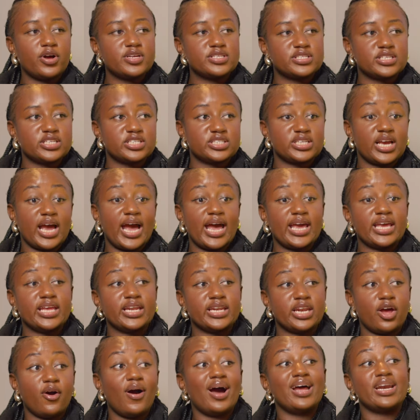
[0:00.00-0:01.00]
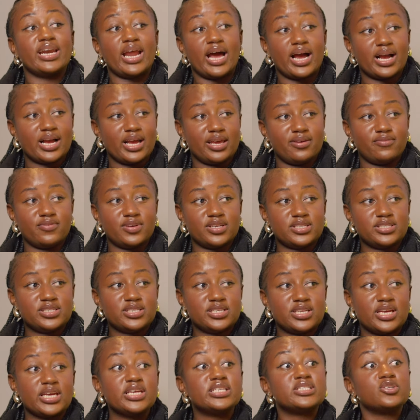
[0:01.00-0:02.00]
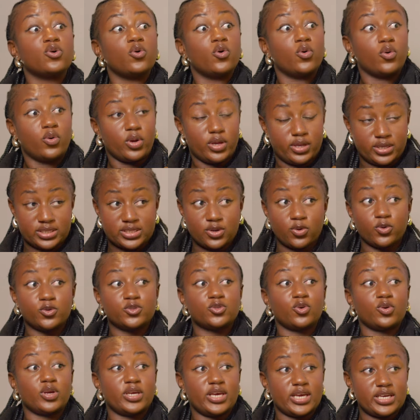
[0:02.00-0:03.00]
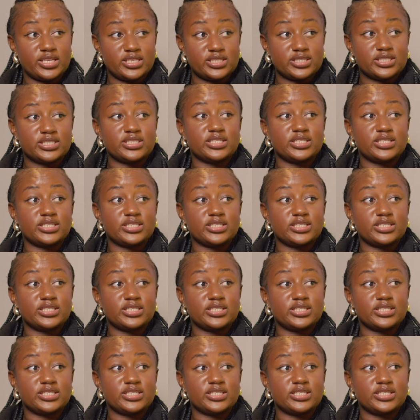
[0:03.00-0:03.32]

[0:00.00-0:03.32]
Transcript: hours, I now archive it. It also gains